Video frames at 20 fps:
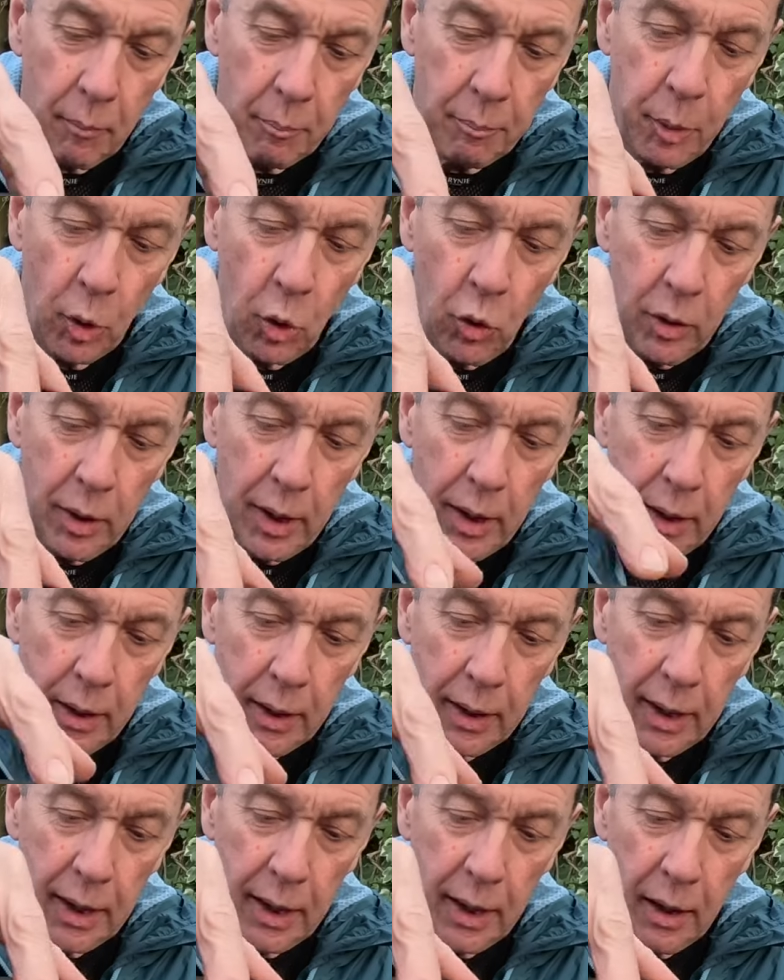burner
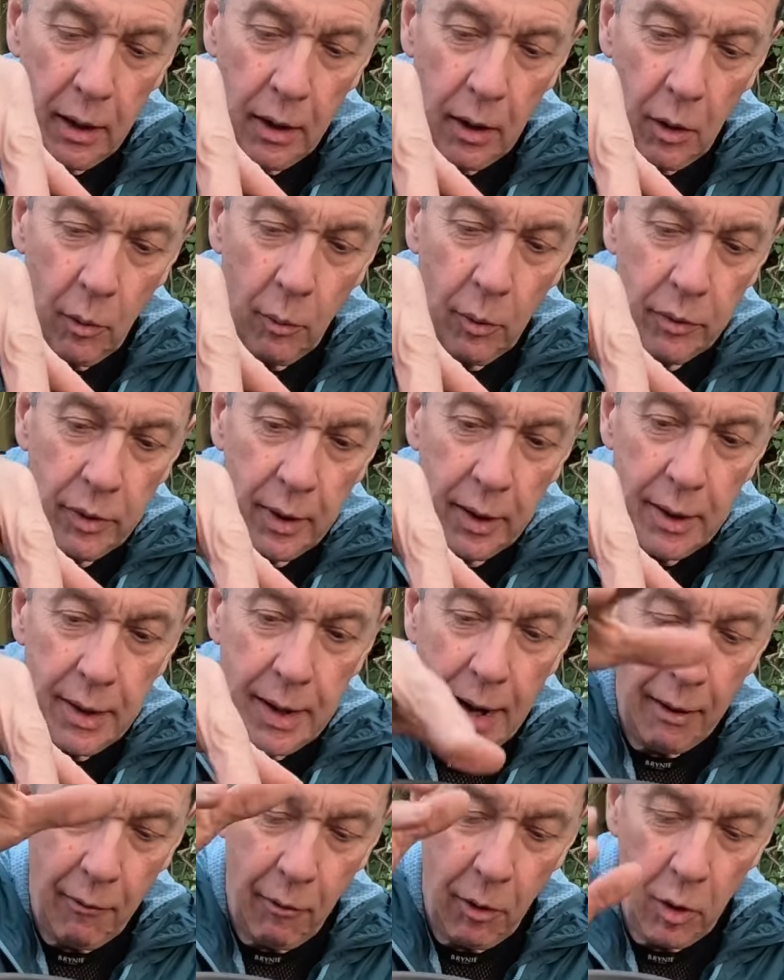here with a
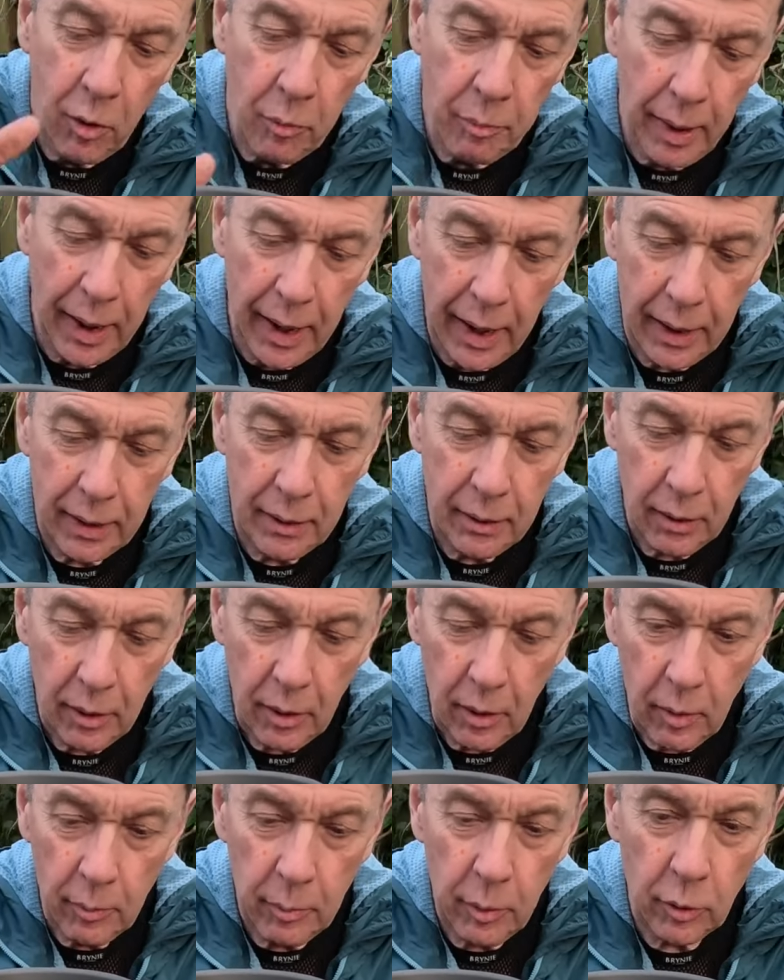narrow pan,
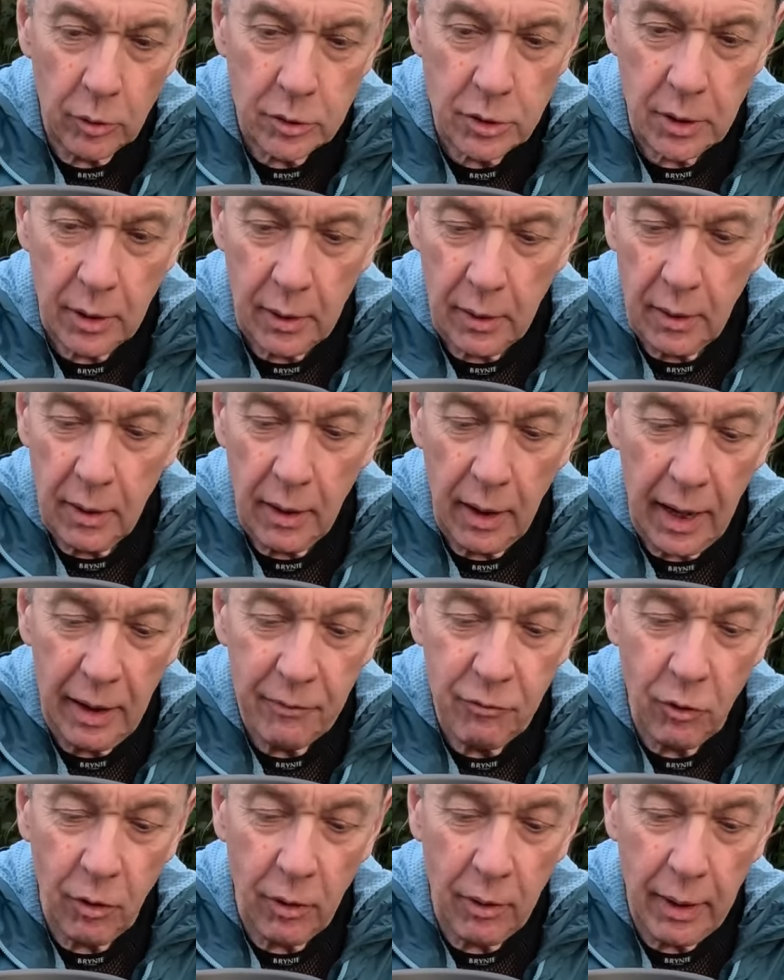but
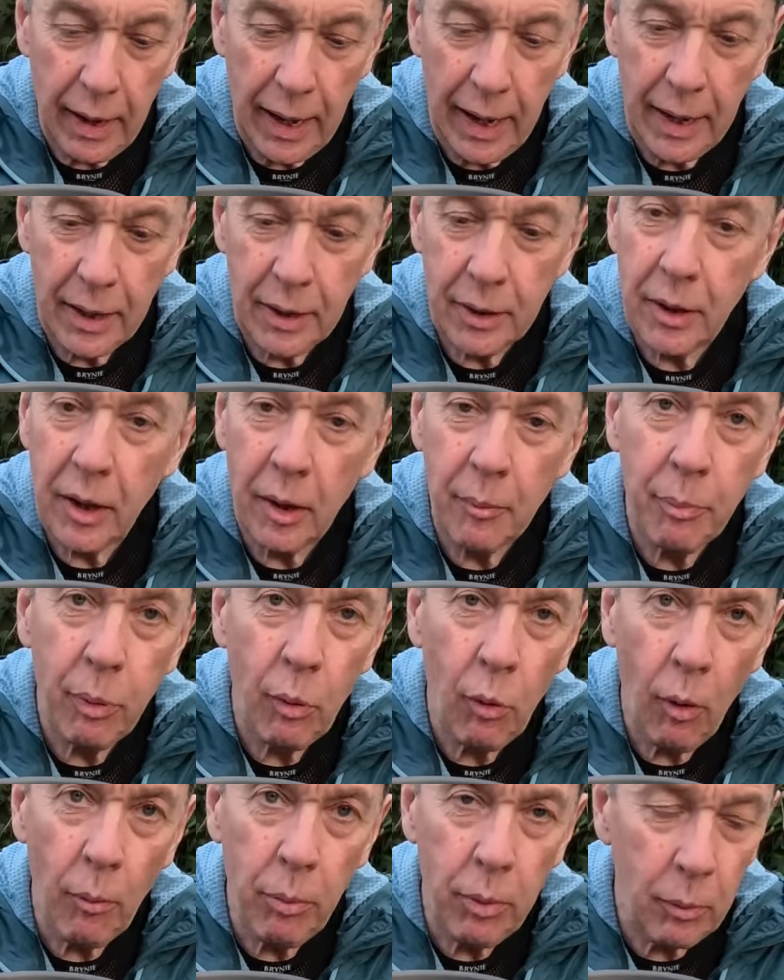I've not had a
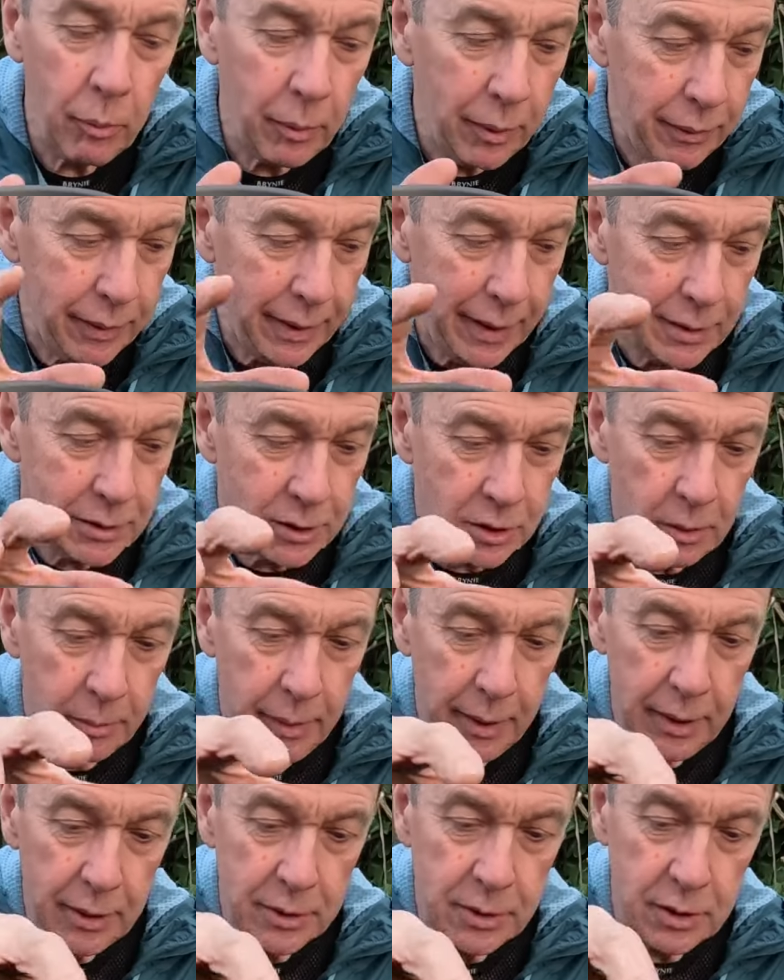problem with the
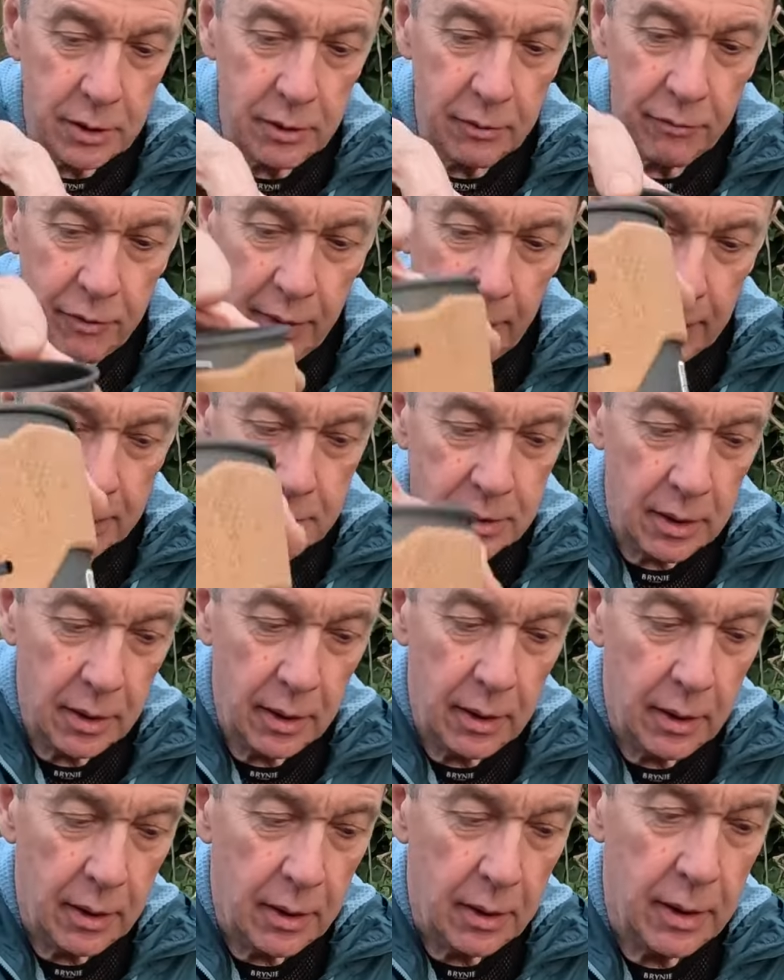instability of that.
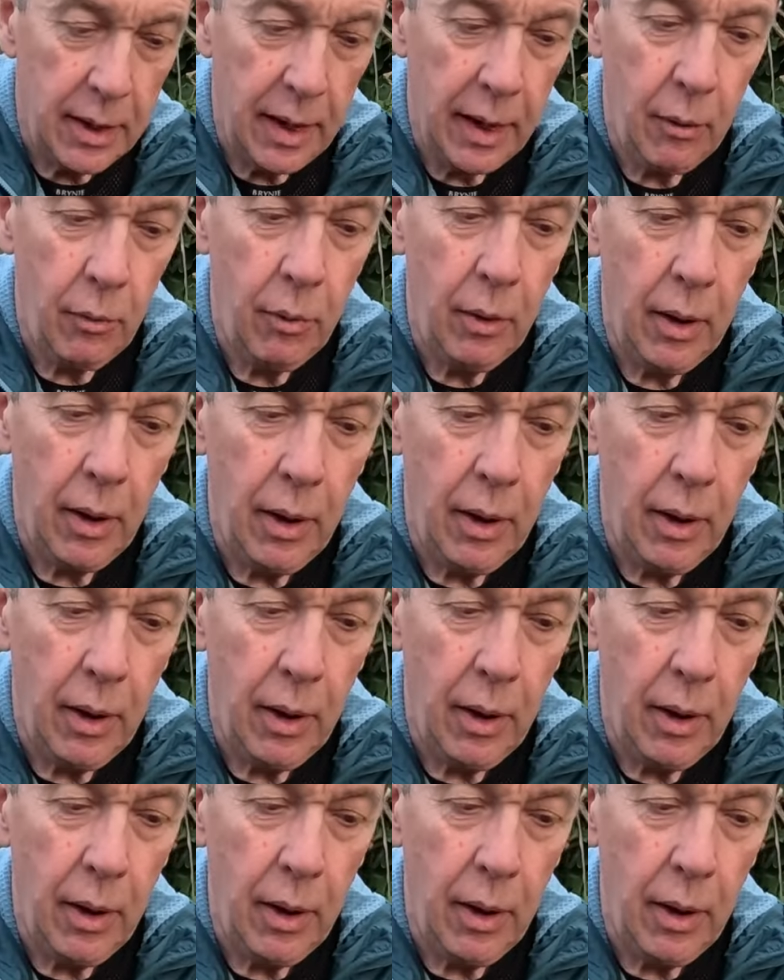Now,